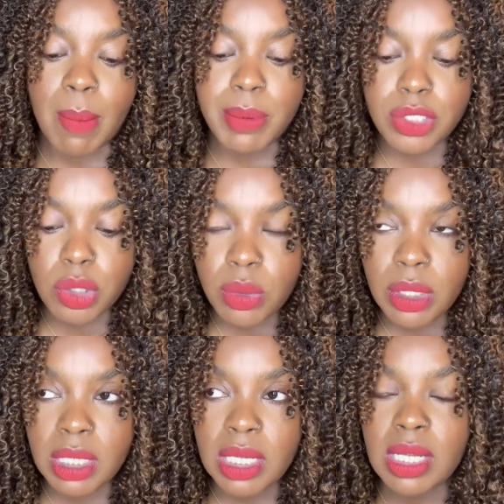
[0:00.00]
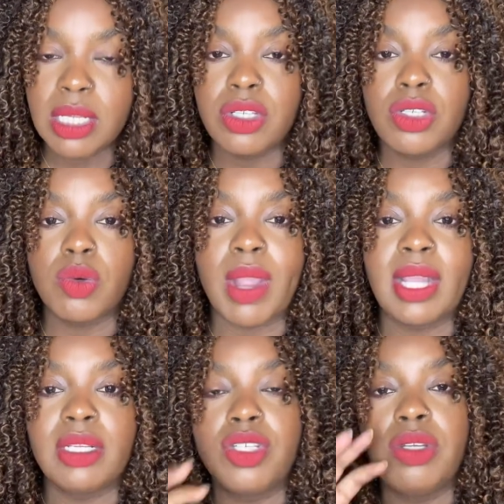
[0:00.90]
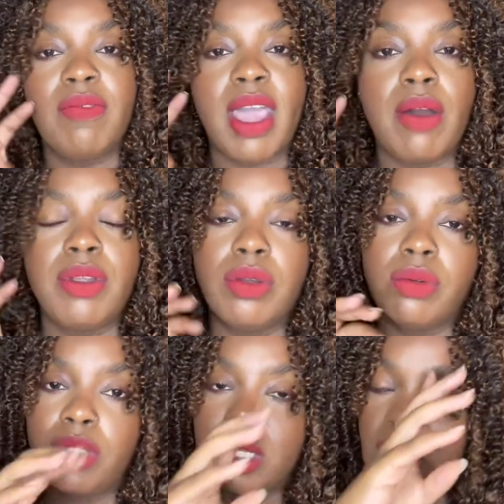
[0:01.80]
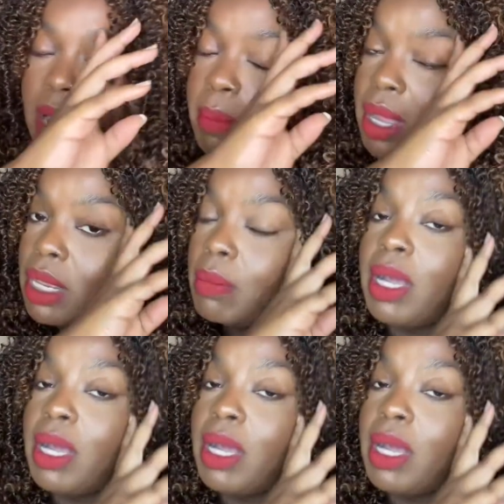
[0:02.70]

Opportunity is attracted to value, just like money.